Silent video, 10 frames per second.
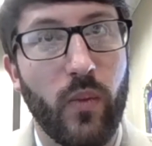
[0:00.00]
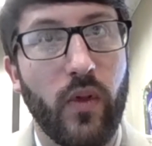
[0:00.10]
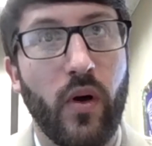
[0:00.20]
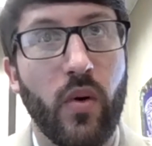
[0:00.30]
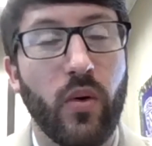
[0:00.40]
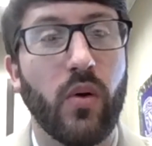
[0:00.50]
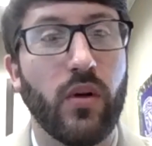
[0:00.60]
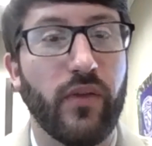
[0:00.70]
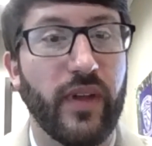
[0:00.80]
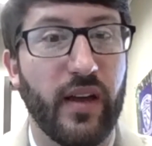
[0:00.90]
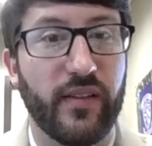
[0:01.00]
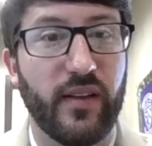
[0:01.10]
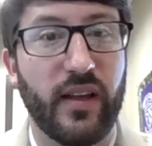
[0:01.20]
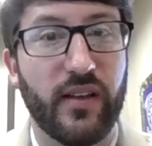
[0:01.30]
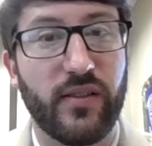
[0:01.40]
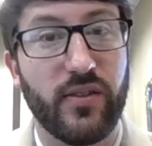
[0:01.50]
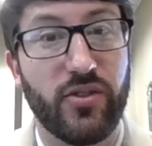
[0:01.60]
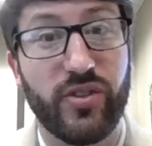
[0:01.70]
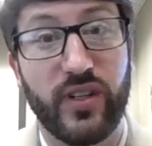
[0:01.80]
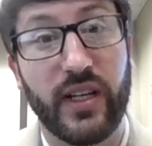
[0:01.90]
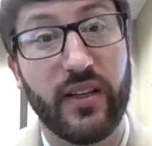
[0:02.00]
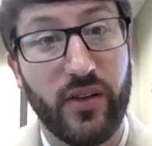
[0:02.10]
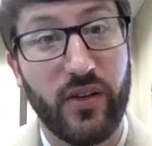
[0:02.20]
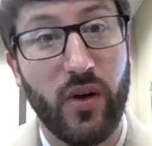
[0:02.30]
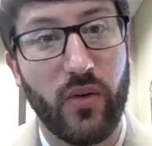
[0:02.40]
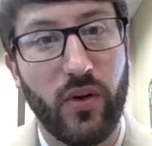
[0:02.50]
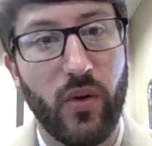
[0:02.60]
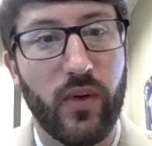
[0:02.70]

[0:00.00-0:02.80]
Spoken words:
The whole goal of the essay is to get to know you.